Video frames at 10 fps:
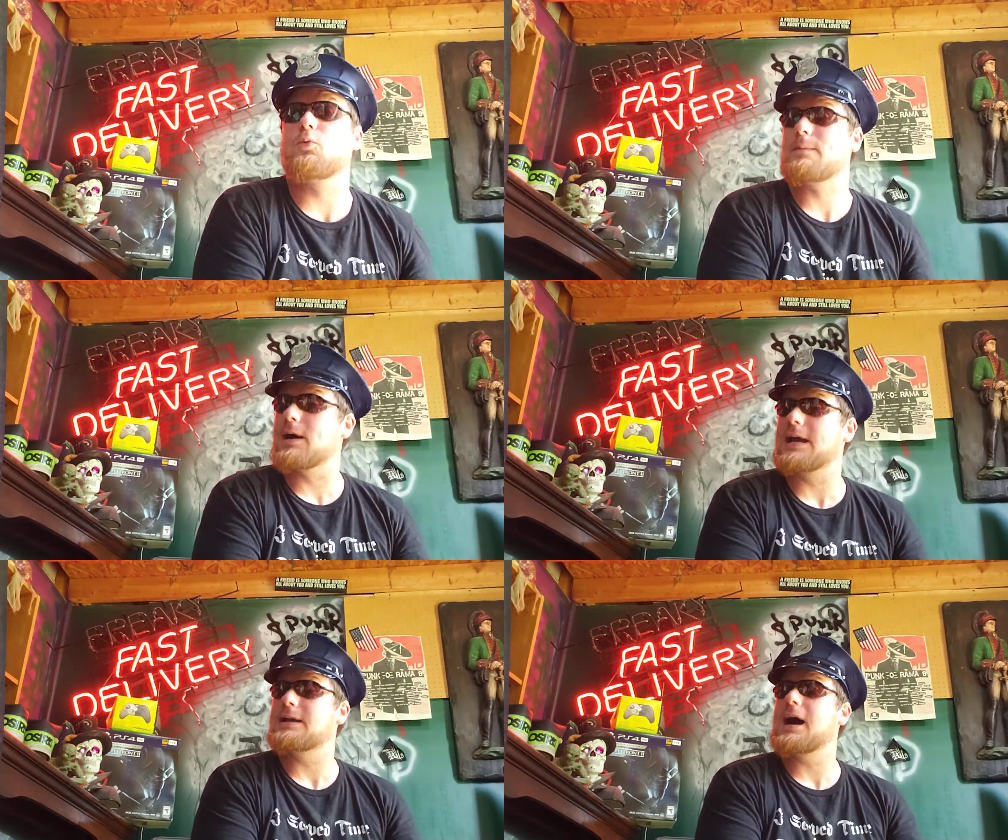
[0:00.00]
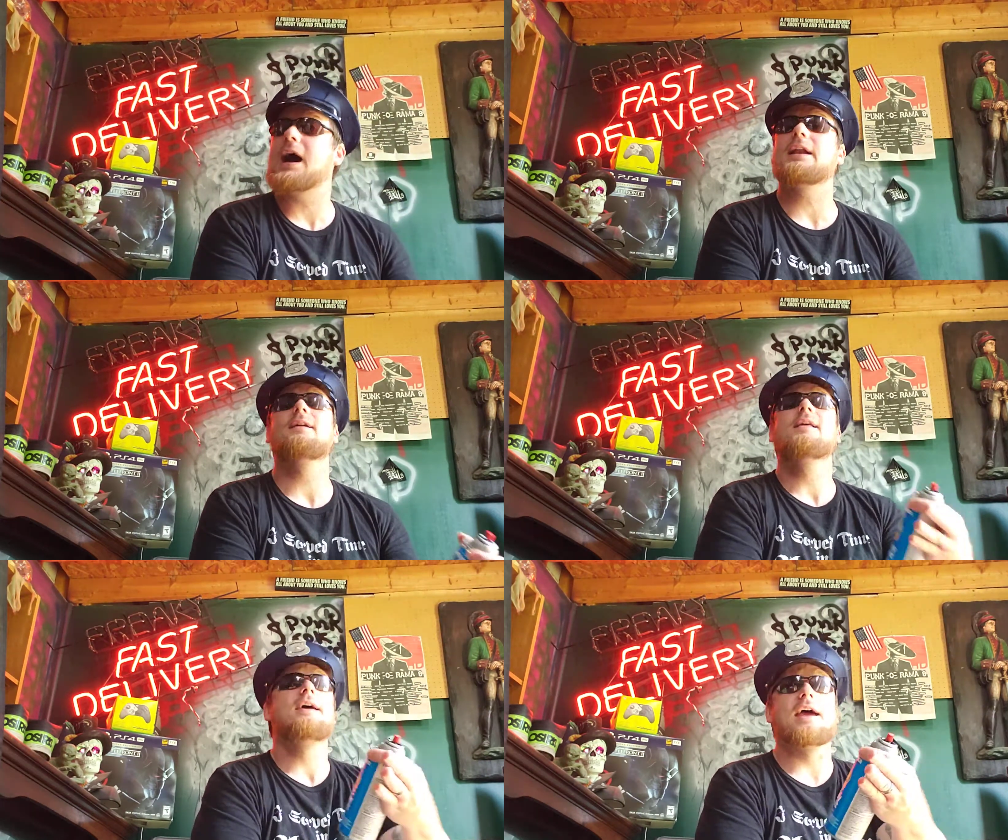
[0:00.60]
We might not,
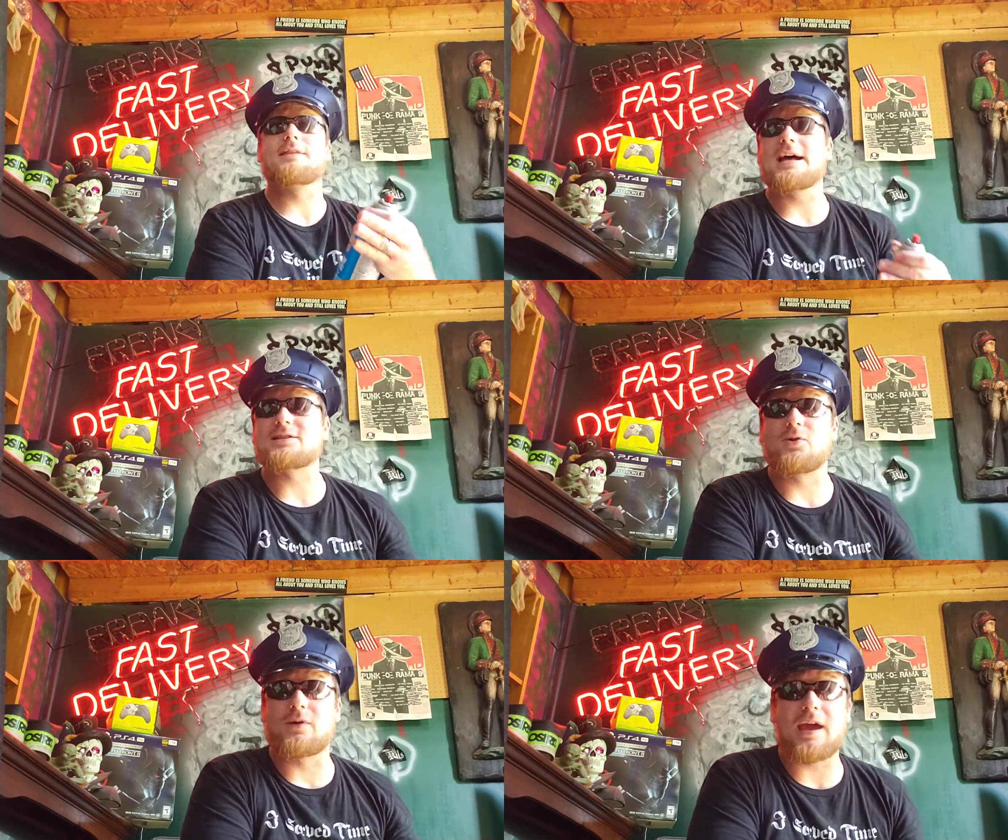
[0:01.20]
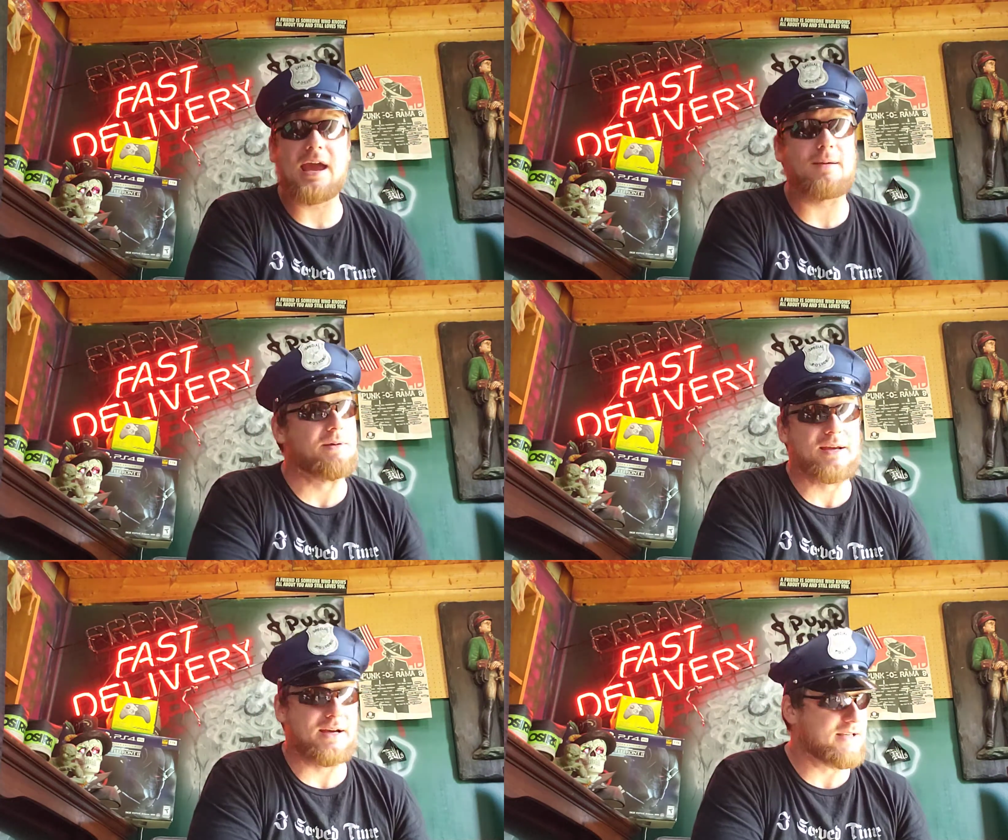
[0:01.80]
and that's okay okay
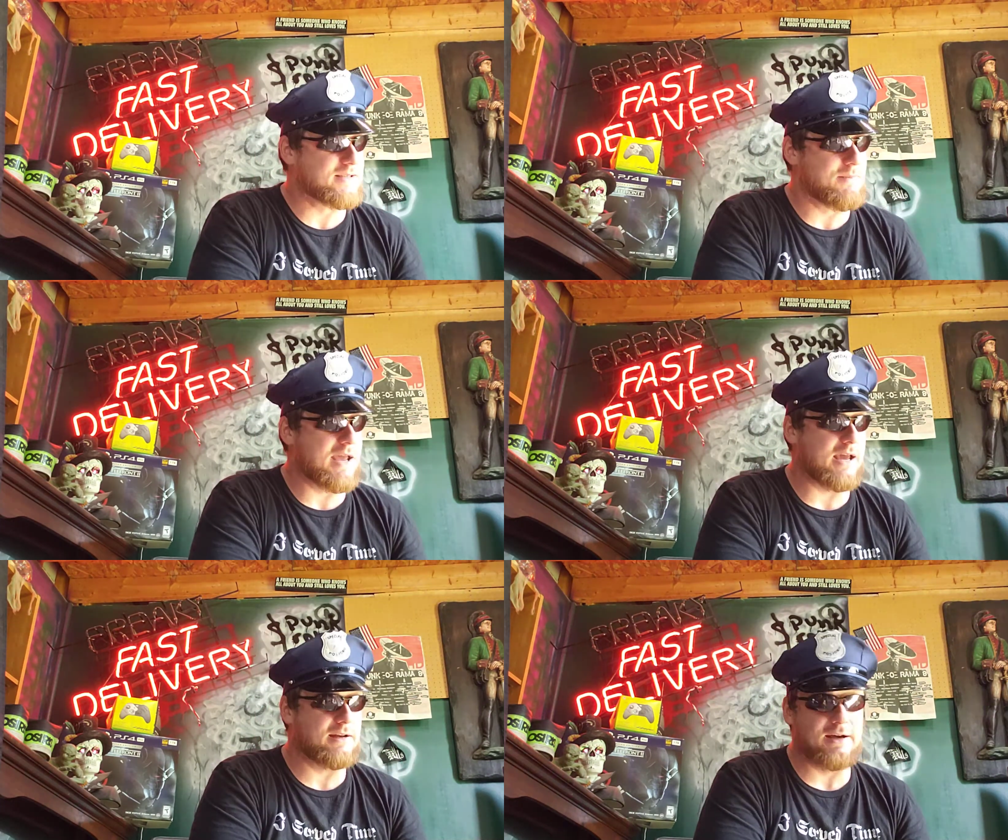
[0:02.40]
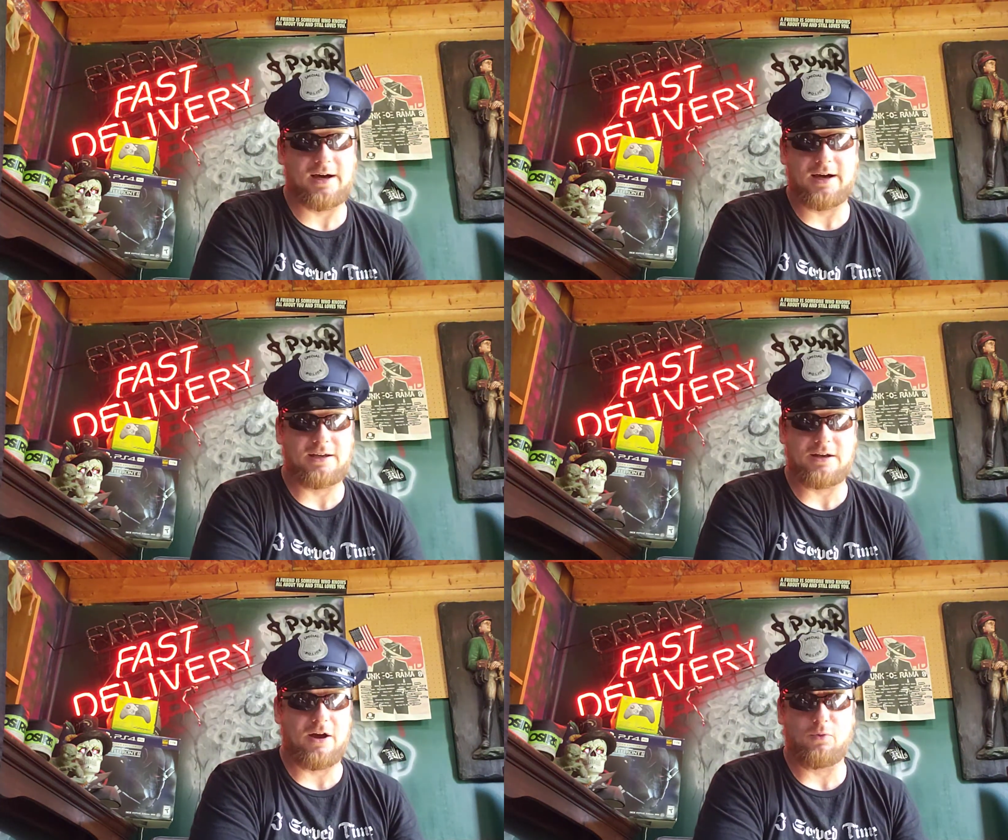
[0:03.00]
because man, uh,
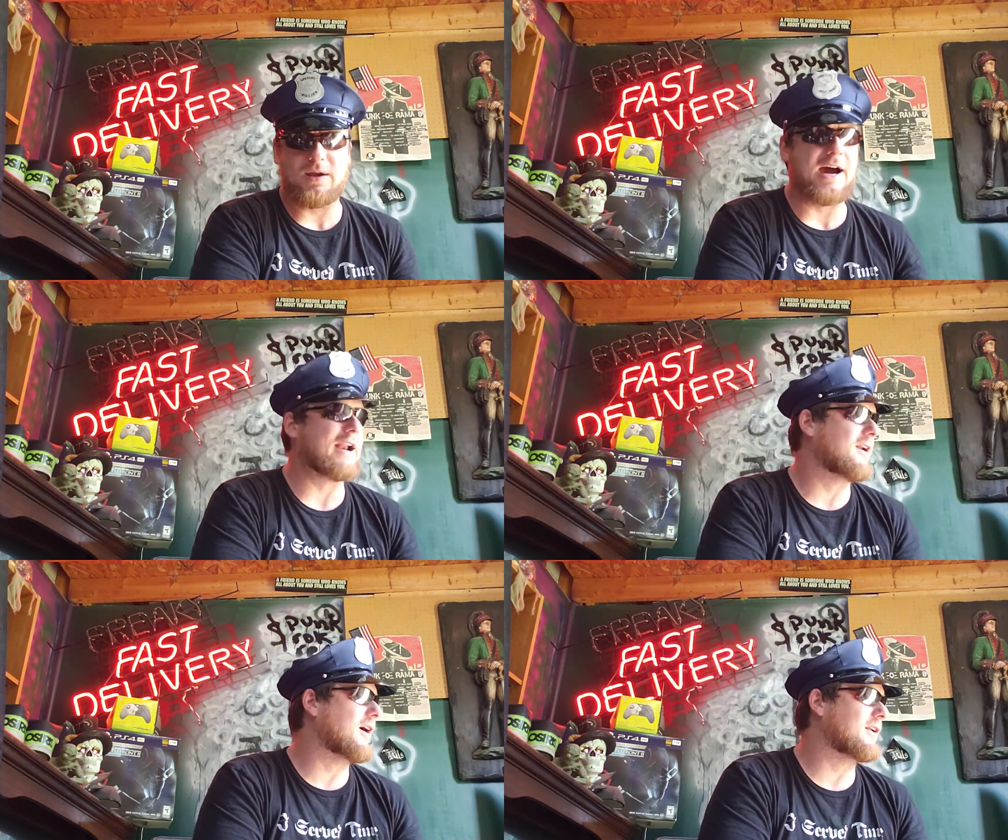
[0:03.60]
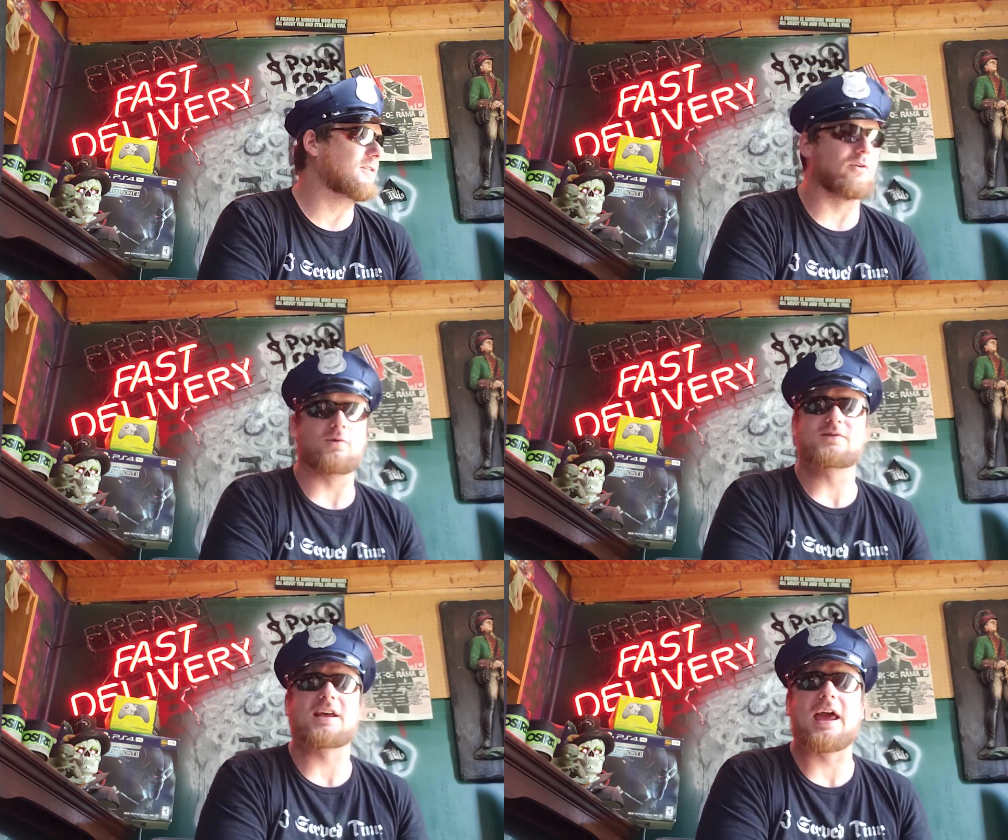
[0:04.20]
you know, we got it on a
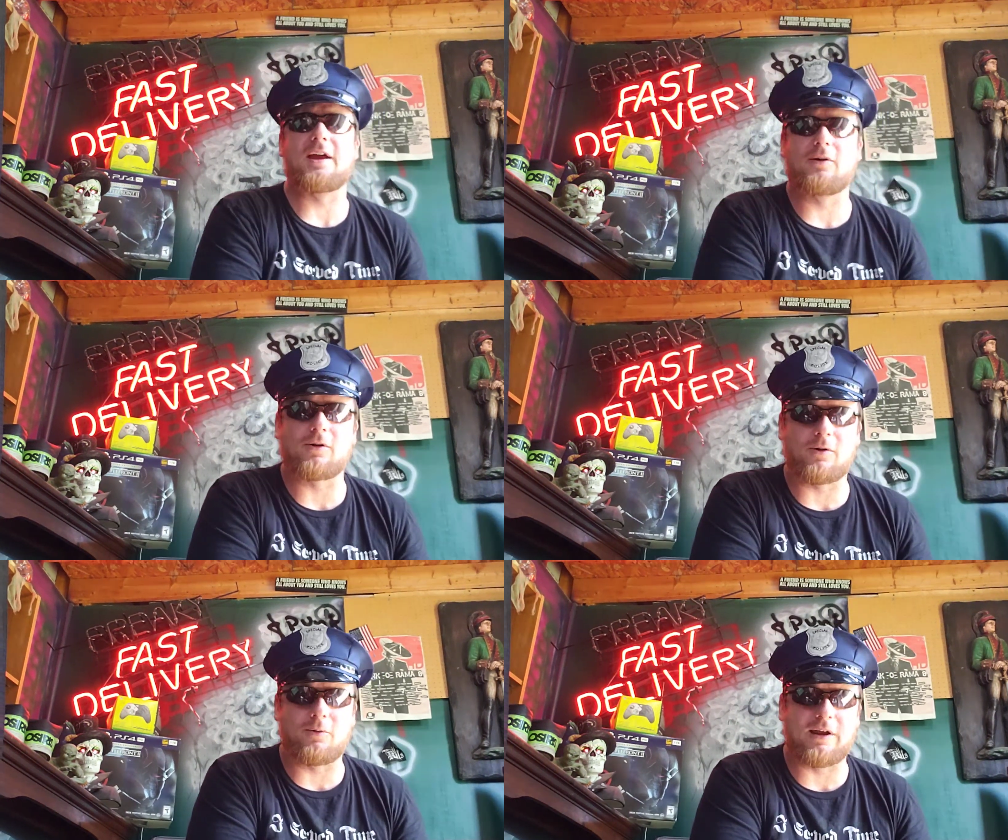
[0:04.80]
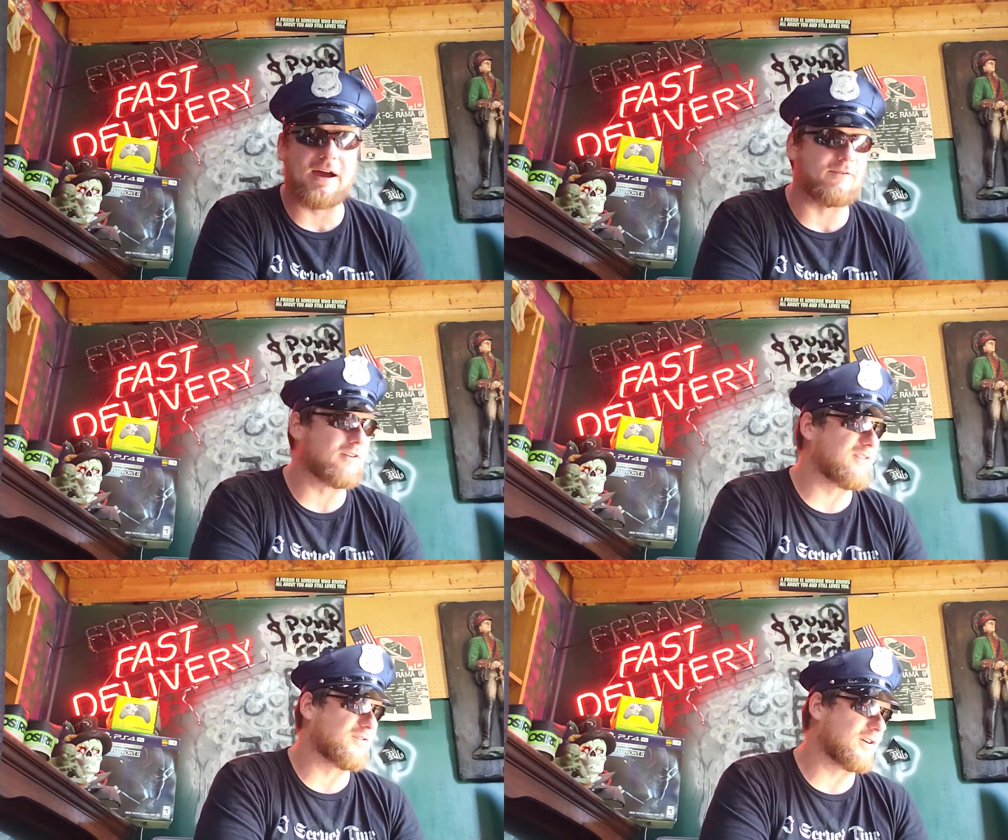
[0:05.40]
little sale or
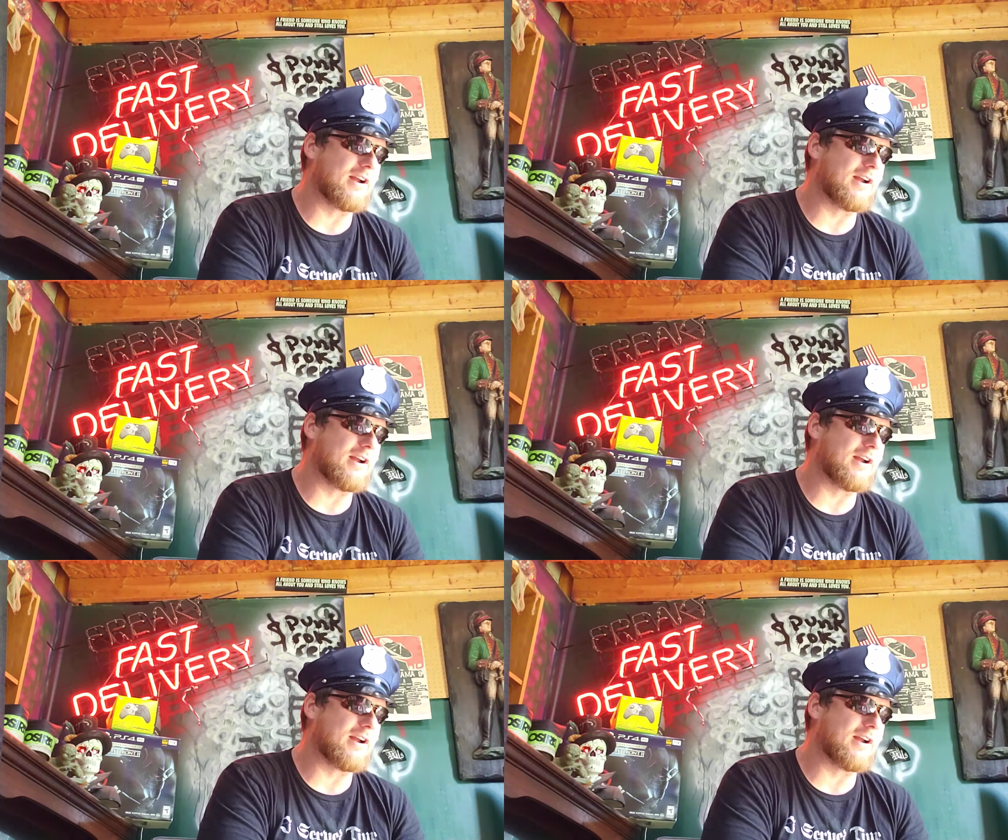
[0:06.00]
whatever.